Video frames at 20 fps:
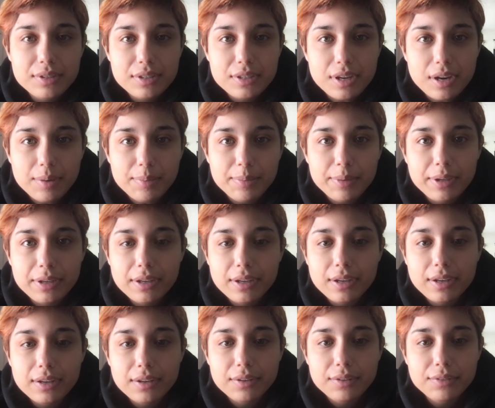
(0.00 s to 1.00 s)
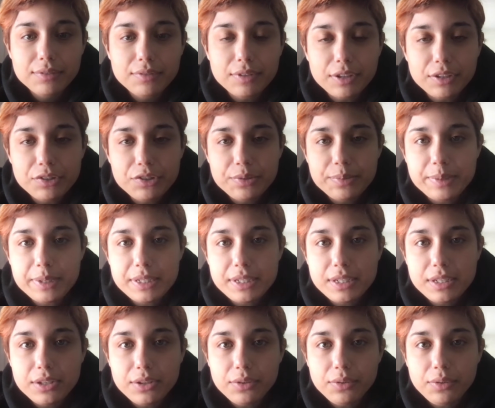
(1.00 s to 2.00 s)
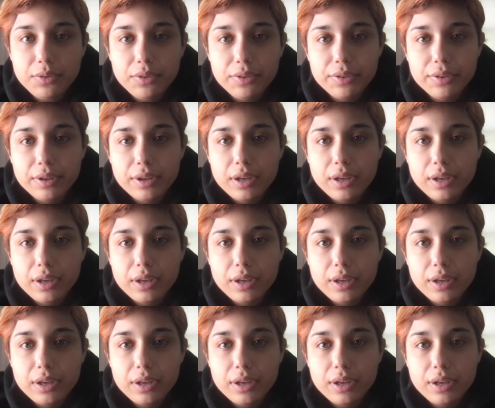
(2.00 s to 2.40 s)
topic of LGBT youth.